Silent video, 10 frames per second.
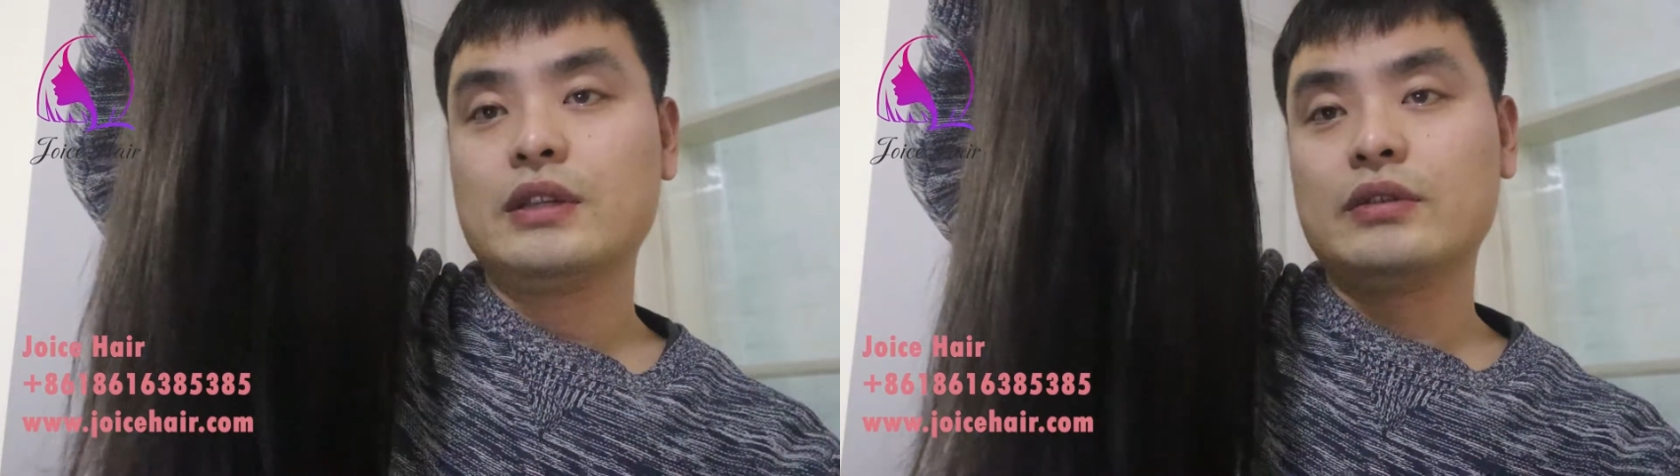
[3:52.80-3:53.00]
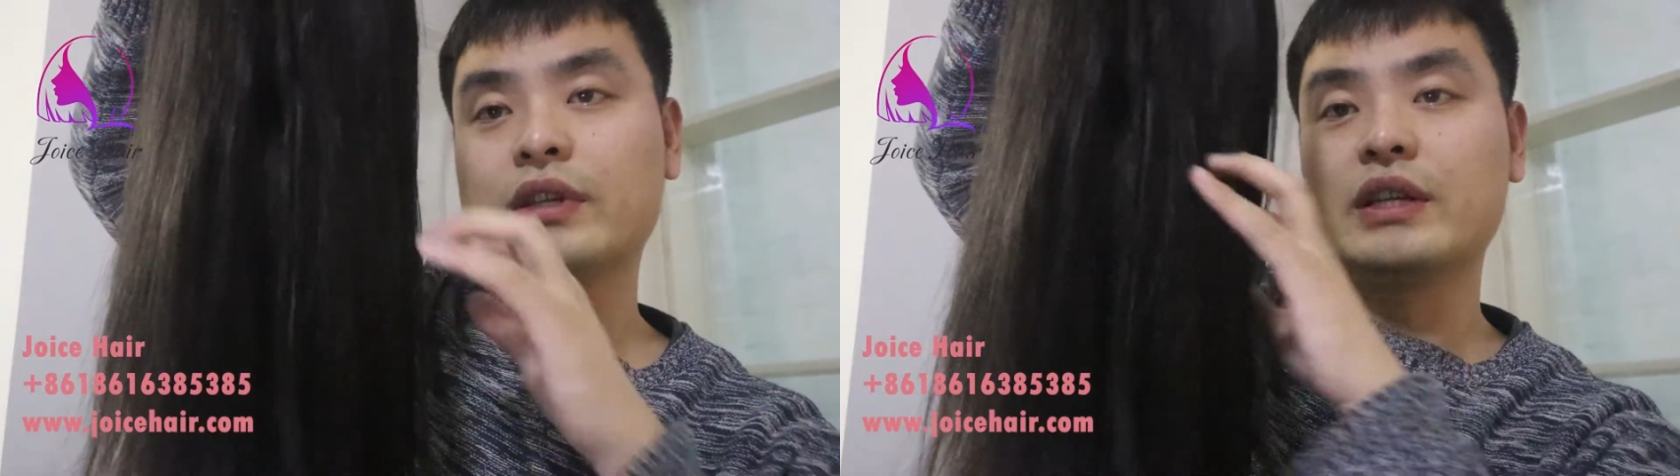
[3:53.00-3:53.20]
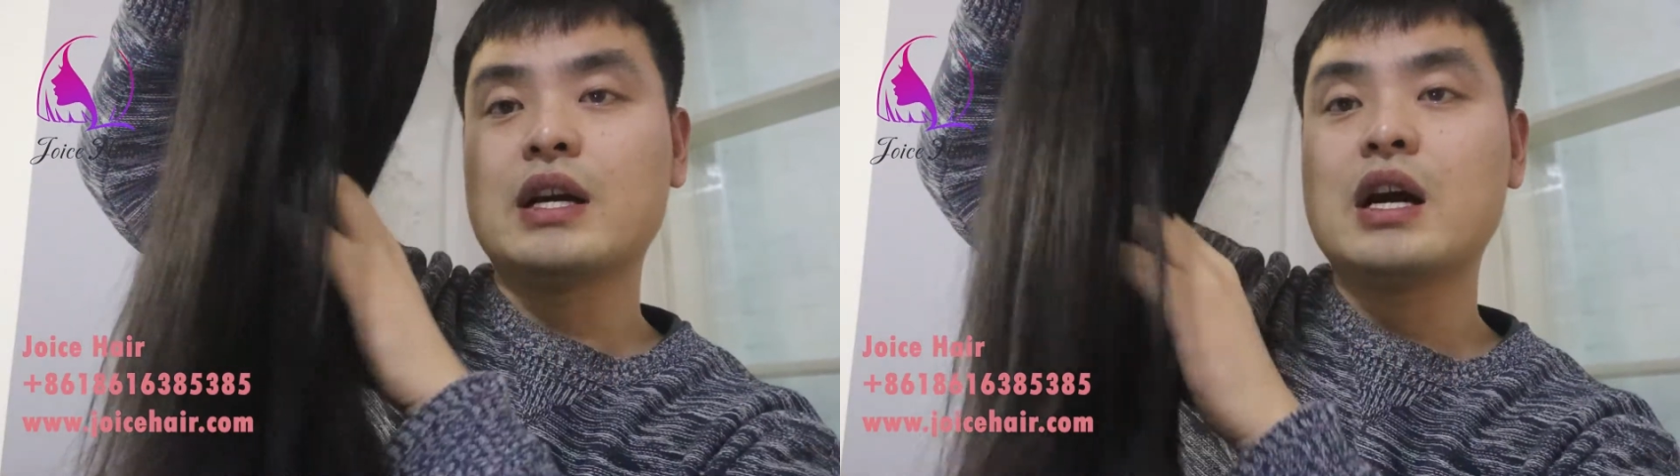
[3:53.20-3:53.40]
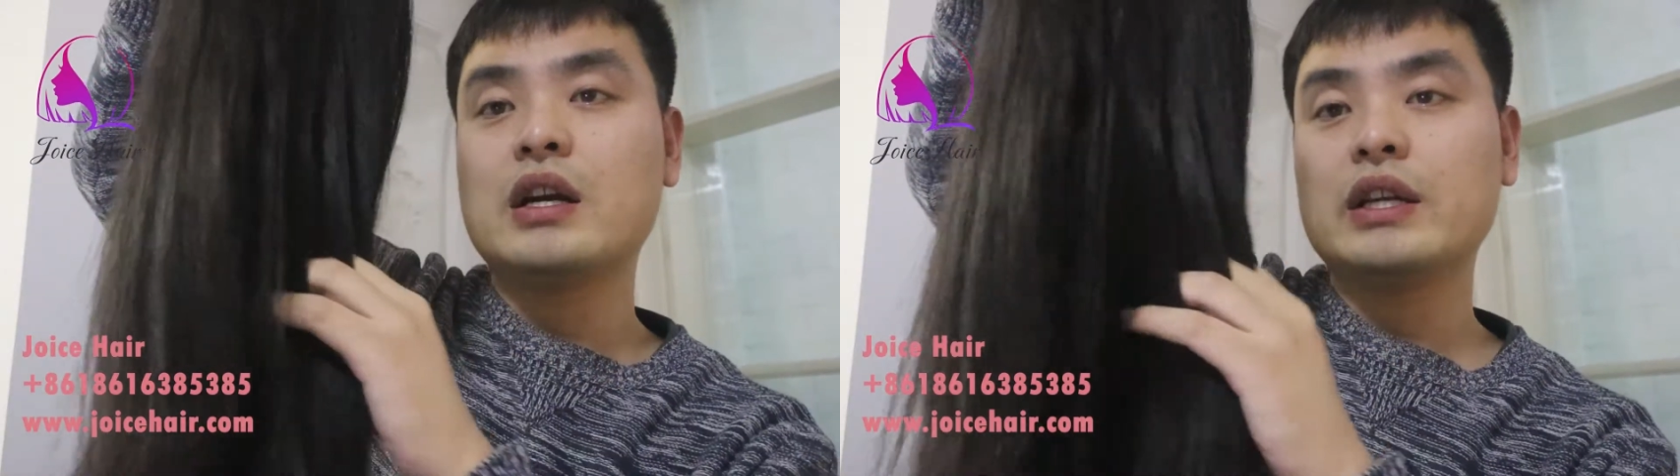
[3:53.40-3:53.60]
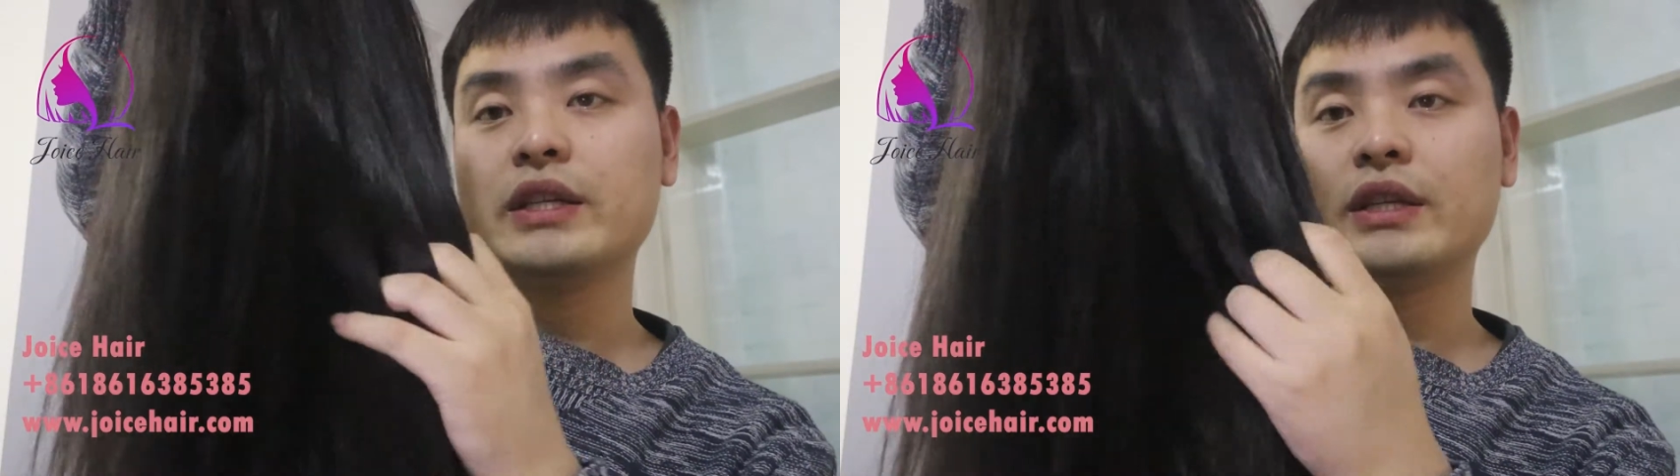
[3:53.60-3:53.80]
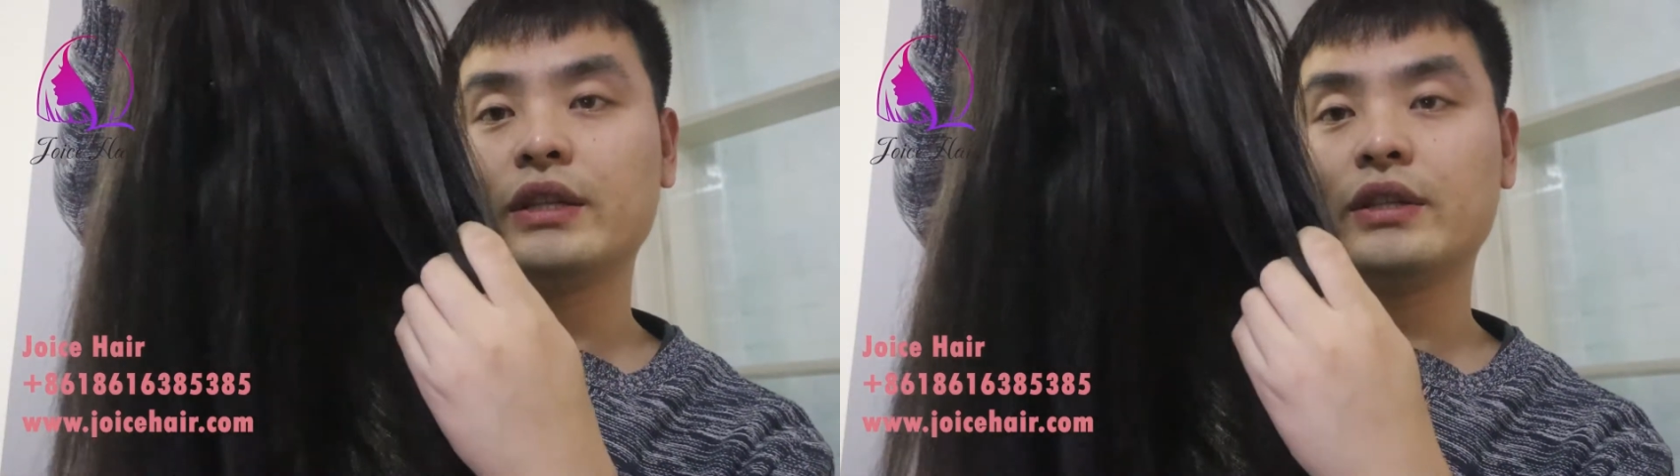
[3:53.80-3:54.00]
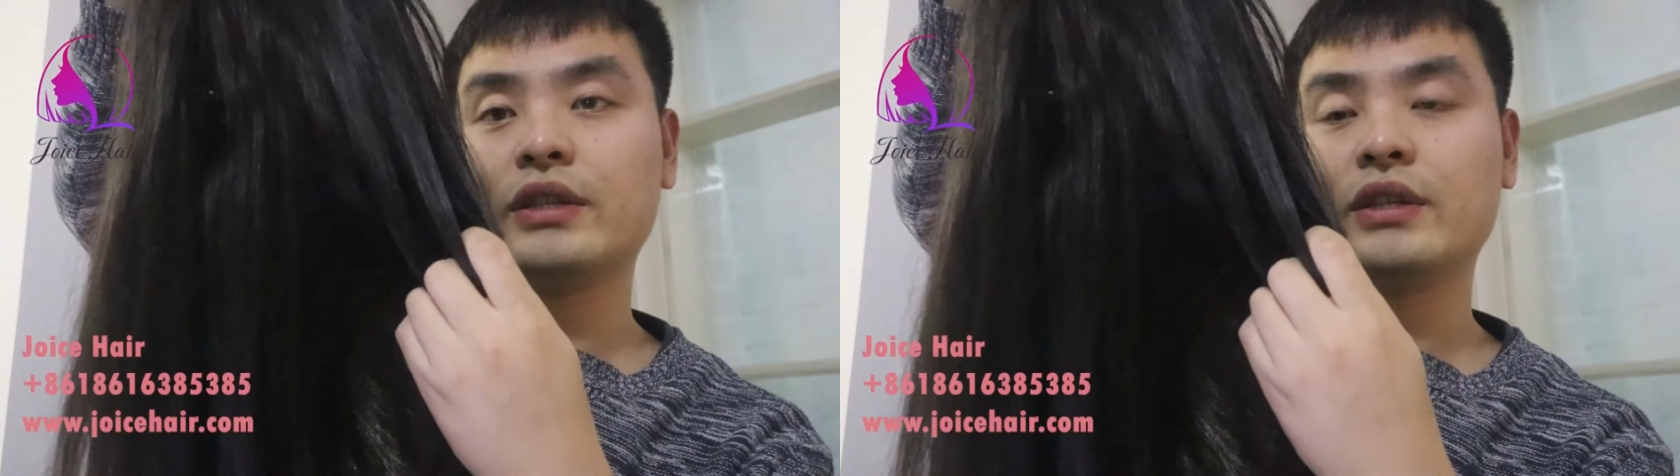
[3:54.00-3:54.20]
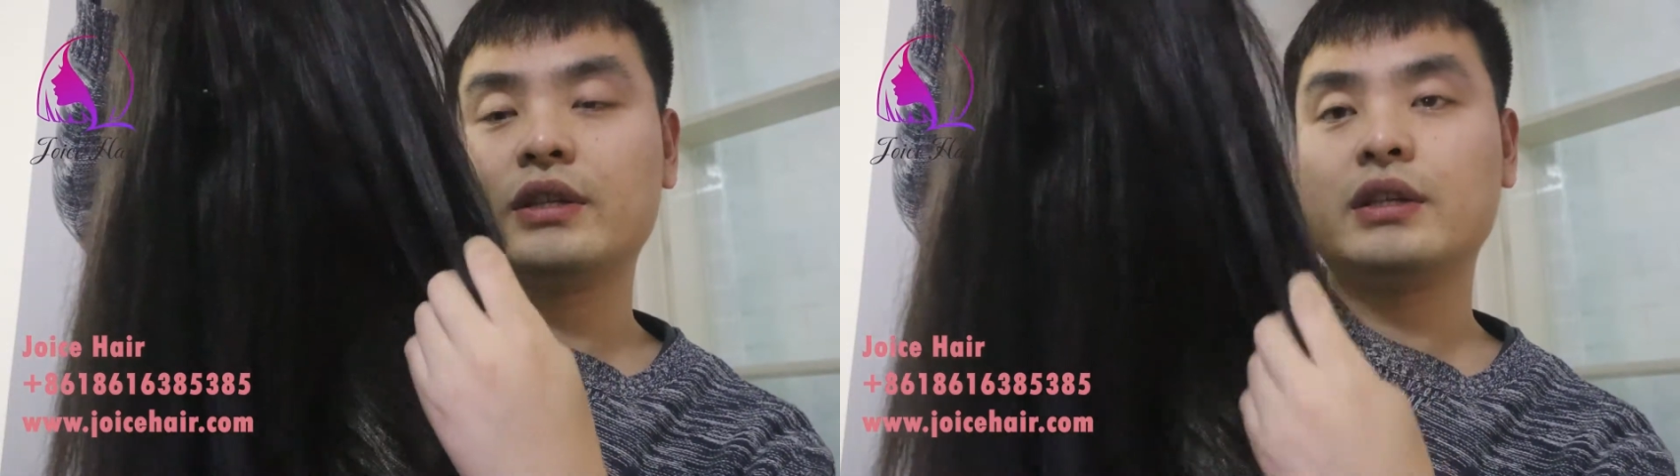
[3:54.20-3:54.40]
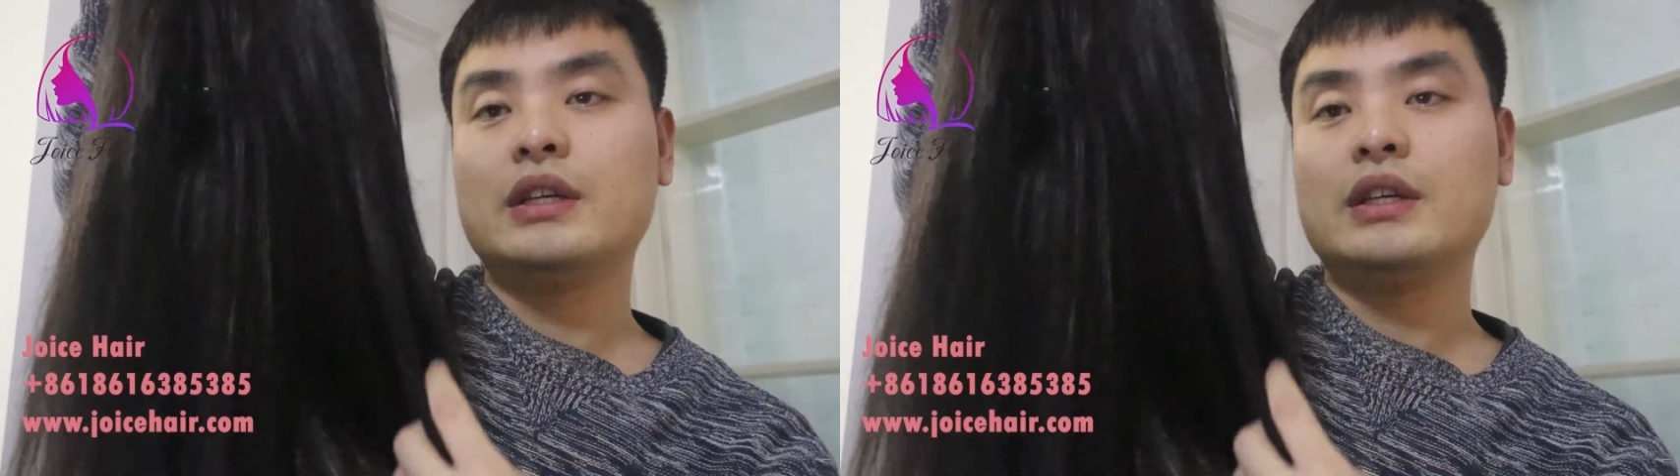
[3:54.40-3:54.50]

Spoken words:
You can iron it